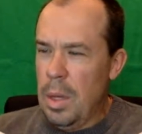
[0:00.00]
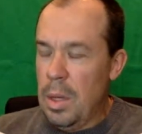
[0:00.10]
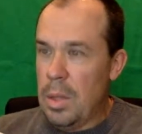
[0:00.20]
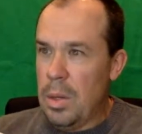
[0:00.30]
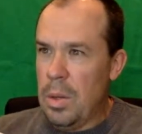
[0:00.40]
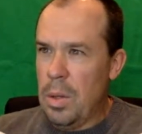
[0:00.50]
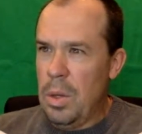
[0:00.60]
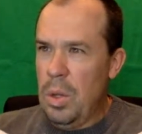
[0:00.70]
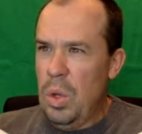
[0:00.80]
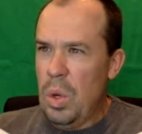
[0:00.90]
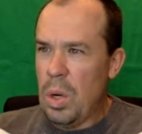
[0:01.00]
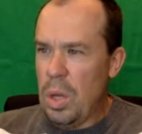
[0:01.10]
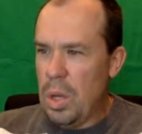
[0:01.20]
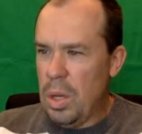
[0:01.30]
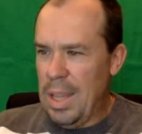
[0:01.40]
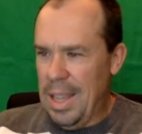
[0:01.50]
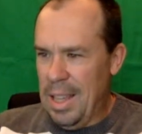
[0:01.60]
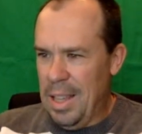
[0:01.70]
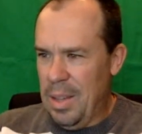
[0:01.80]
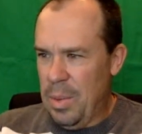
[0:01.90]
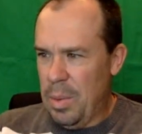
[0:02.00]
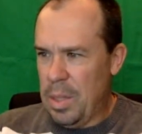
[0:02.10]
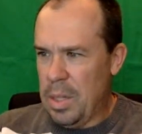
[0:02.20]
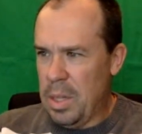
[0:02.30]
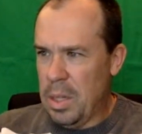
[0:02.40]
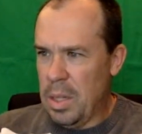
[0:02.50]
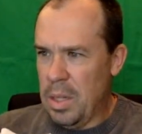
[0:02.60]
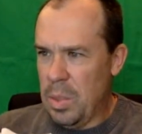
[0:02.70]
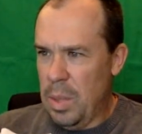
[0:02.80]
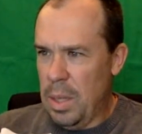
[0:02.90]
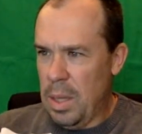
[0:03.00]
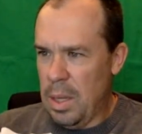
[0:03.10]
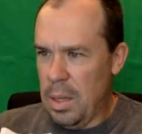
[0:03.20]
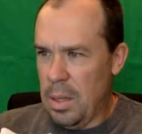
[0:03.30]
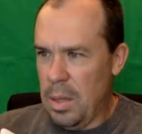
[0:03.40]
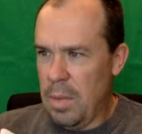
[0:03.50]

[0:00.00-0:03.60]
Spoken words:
So the New York cooking, what to cook this weekend.